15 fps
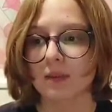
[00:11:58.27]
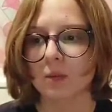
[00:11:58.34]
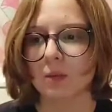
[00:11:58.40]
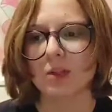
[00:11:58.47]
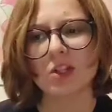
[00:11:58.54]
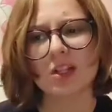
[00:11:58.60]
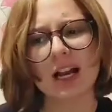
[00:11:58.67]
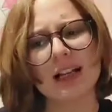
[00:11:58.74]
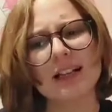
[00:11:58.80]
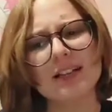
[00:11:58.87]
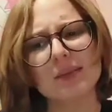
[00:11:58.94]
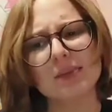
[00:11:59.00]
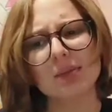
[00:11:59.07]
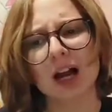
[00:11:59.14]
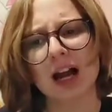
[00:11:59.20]
Which is kind of
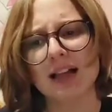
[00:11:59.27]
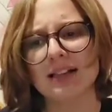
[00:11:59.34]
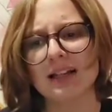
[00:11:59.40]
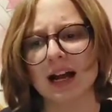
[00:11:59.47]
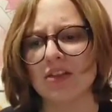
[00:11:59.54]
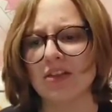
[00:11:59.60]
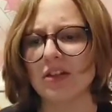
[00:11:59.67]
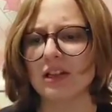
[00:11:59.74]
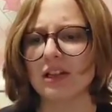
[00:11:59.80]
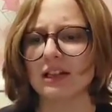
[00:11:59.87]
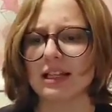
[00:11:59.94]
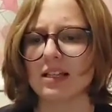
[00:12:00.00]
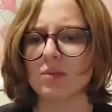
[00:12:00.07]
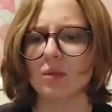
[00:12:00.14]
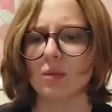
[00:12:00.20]
surprising. I thought that
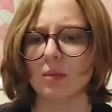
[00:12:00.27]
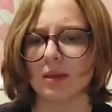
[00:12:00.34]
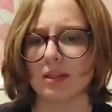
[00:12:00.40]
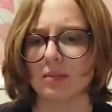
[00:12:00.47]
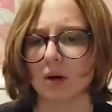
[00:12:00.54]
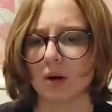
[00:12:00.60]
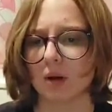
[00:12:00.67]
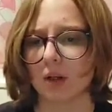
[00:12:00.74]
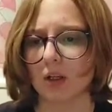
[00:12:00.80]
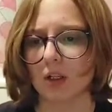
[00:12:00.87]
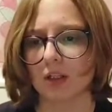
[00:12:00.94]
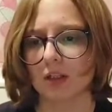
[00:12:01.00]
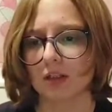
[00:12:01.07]
this one would be smaller.